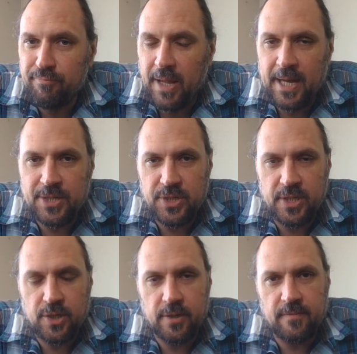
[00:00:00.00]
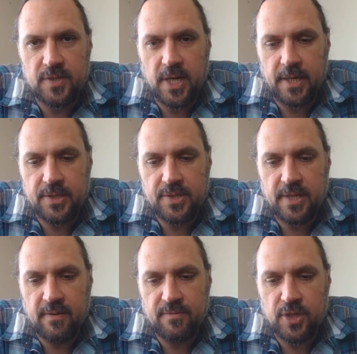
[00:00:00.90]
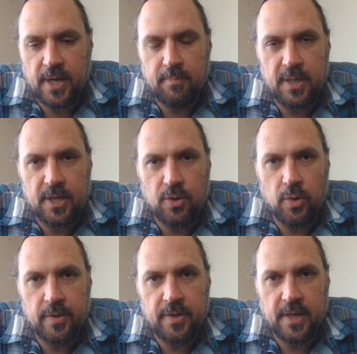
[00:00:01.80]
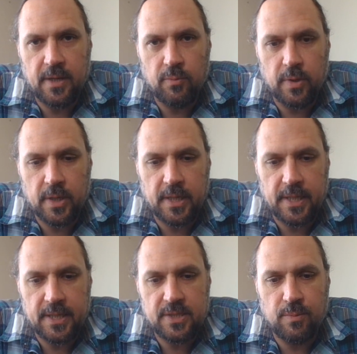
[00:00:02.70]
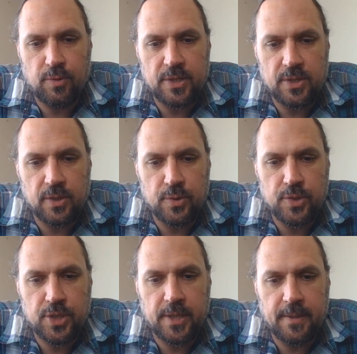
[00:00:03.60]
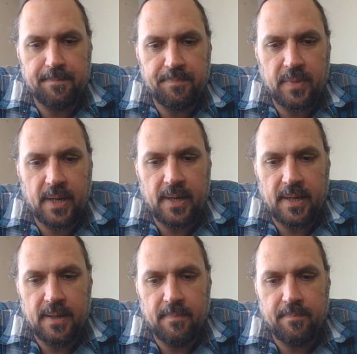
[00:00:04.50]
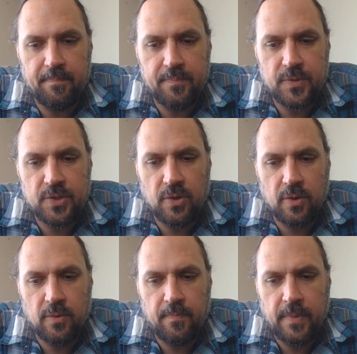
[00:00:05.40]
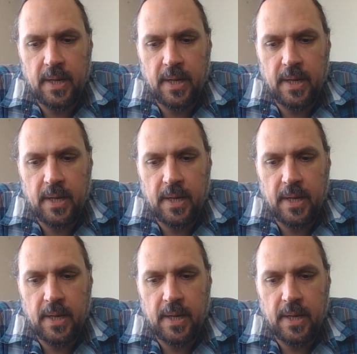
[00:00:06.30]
as he could have done instead of dragging me to court, thinking we were going to get some resolution. Um, so